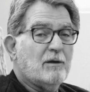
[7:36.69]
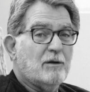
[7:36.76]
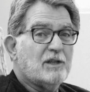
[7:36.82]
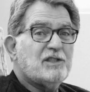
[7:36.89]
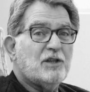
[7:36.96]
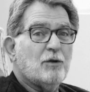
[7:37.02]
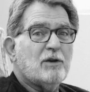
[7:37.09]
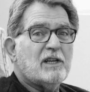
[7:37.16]
It
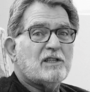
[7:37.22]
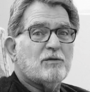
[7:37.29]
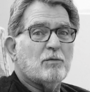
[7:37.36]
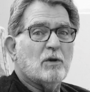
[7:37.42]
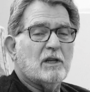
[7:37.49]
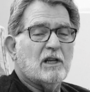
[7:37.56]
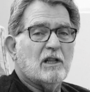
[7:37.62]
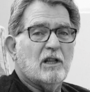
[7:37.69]
still gets
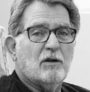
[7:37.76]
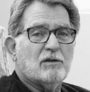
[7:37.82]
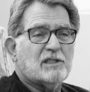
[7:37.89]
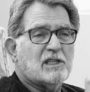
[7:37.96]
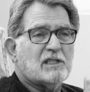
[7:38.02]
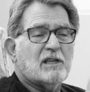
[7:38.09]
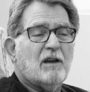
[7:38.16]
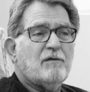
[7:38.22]
really close,
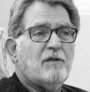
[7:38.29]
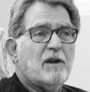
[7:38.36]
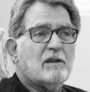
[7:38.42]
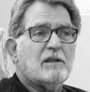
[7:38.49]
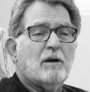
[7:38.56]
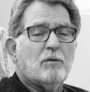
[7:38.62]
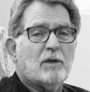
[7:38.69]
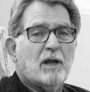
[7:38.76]
as I
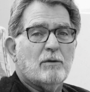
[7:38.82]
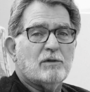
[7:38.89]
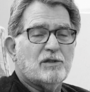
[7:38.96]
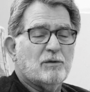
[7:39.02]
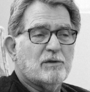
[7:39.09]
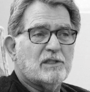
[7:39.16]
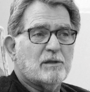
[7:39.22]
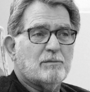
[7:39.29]
found out when I was
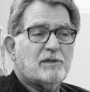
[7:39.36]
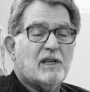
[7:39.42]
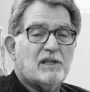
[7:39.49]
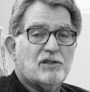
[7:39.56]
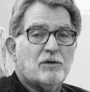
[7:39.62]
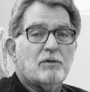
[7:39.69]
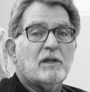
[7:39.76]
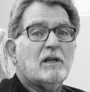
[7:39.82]
doing some
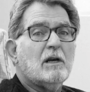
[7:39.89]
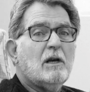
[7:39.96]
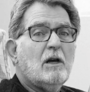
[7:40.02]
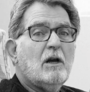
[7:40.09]
test shooting.